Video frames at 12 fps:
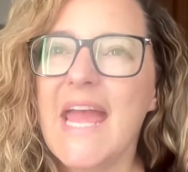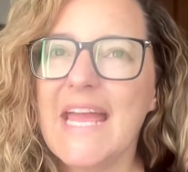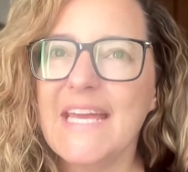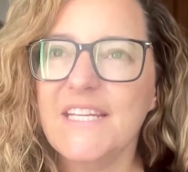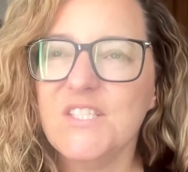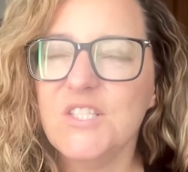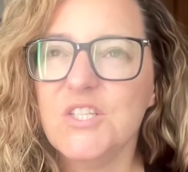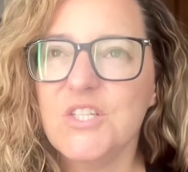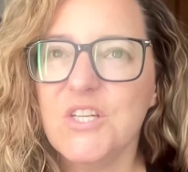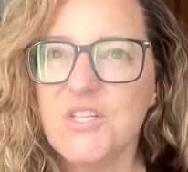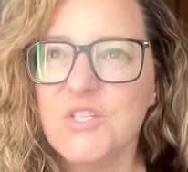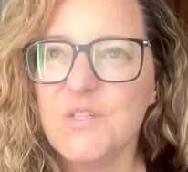in
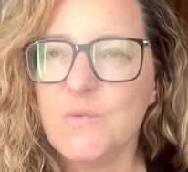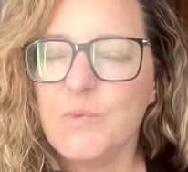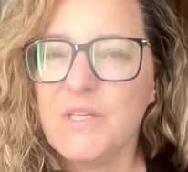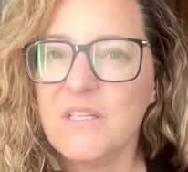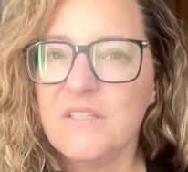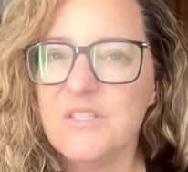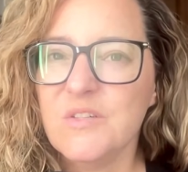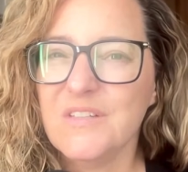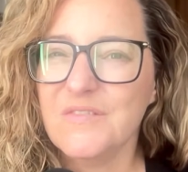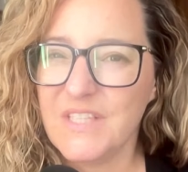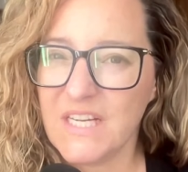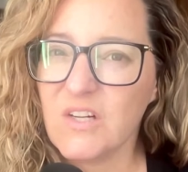addition to being sort of
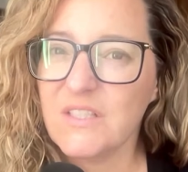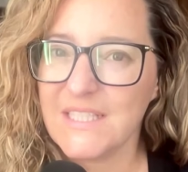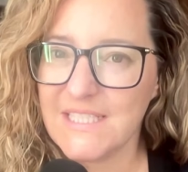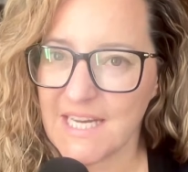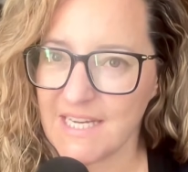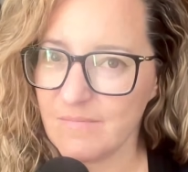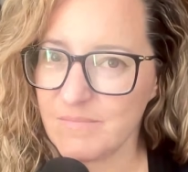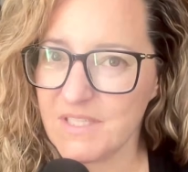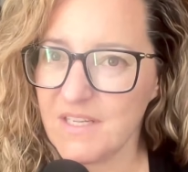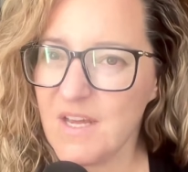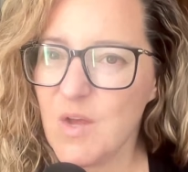nickel and dimed.